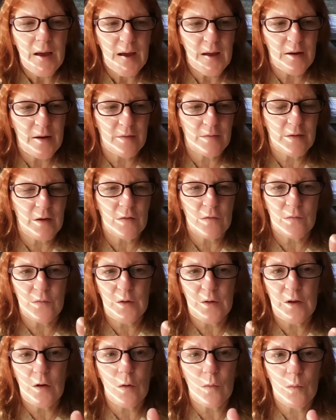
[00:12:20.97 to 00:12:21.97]
and it says,
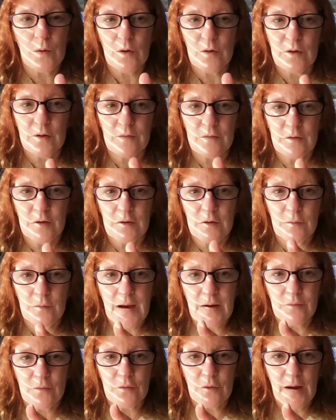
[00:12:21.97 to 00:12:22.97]
video will continue
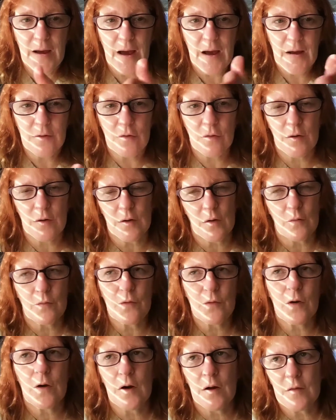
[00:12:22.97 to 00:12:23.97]
after ad. And you're like, oh,
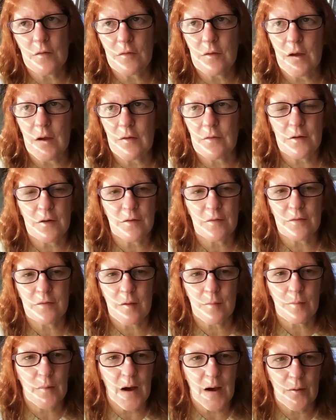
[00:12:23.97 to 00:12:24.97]
for God's sakes. And it's
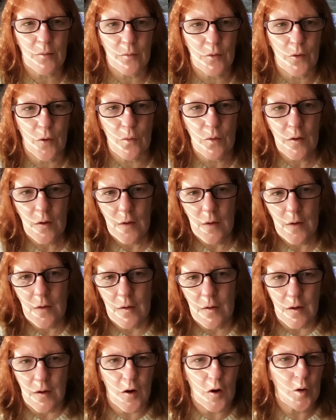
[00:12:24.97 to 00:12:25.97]
some, I don't know,
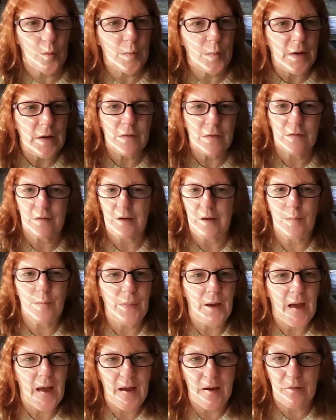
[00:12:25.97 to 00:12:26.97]
RBC
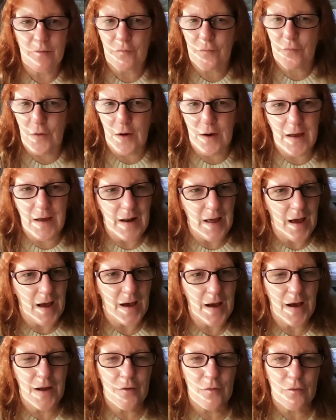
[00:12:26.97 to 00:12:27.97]
Bank freaking
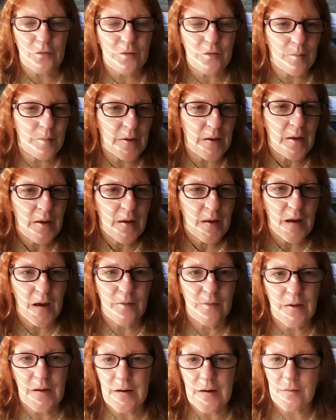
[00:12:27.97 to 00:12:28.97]
ad or something,
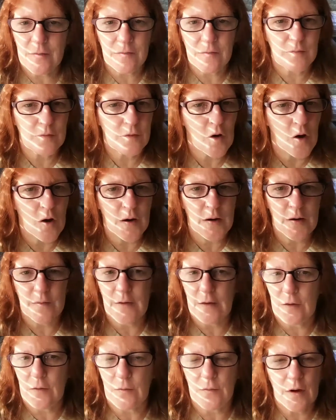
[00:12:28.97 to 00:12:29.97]
and then it's gone,
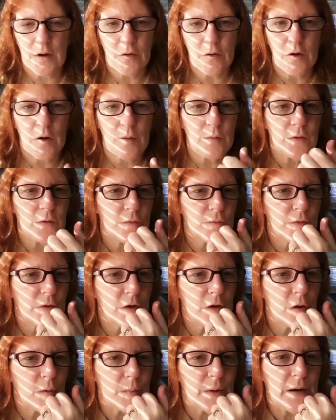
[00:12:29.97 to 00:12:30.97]
and then you carry on with your
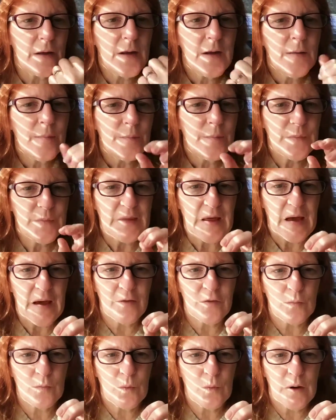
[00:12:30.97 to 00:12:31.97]
video. But
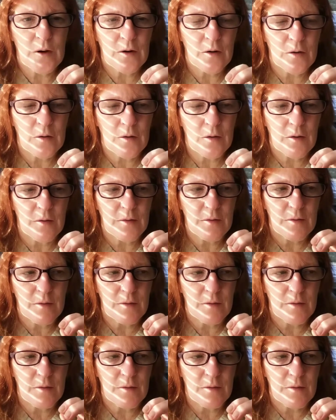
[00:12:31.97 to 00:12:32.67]
that's where